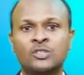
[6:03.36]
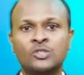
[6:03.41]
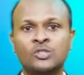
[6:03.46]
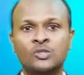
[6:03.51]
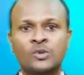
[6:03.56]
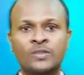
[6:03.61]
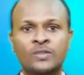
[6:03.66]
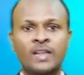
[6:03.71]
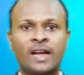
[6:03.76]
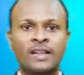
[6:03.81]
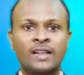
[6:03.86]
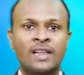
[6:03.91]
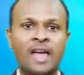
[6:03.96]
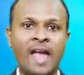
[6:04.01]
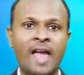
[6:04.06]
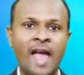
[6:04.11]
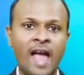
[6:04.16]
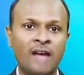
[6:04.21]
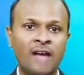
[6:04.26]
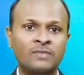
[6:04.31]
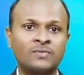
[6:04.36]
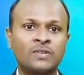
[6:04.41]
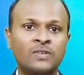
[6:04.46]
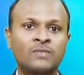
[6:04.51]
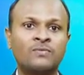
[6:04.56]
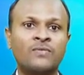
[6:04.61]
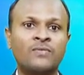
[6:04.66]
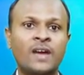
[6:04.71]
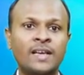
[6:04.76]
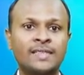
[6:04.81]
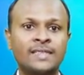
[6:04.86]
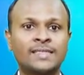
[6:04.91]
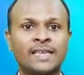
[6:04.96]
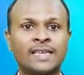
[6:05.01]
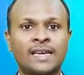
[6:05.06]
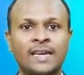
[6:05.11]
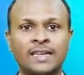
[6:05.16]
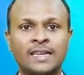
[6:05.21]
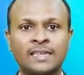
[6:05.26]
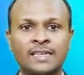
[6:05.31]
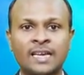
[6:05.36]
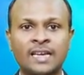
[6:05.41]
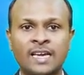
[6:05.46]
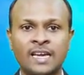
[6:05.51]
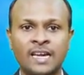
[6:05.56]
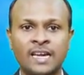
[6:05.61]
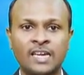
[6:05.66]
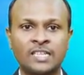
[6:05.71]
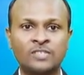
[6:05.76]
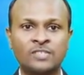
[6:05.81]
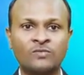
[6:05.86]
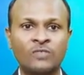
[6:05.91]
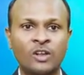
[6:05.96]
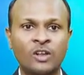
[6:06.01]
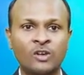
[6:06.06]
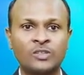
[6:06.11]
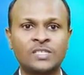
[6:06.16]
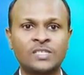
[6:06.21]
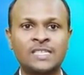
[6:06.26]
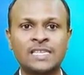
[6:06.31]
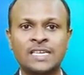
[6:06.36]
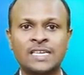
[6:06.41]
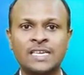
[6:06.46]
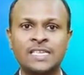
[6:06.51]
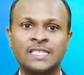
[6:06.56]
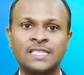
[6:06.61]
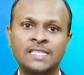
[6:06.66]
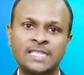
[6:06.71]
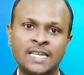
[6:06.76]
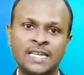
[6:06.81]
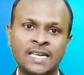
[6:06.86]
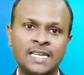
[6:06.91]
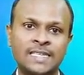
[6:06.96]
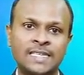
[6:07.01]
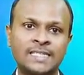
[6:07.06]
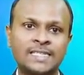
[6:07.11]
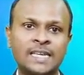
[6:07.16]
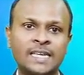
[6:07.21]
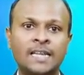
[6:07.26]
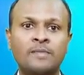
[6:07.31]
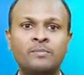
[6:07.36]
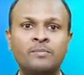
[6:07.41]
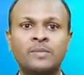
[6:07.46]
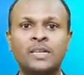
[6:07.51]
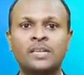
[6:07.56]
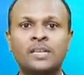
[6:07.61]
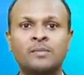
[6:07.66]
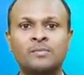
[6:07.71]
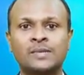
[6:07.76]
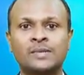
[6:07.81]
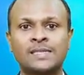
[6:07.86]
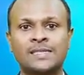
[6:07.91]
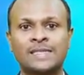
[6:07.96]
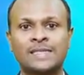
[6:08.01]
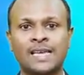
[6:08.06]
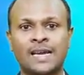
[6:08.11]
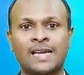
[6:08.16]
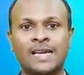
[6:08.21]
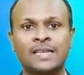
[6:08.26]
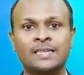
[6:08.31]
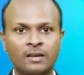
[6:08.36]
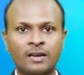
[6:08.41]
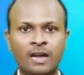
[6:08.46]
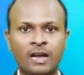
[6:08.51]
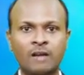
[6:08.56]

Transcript: so that after 5 seconds its velocity is 10 meter per second.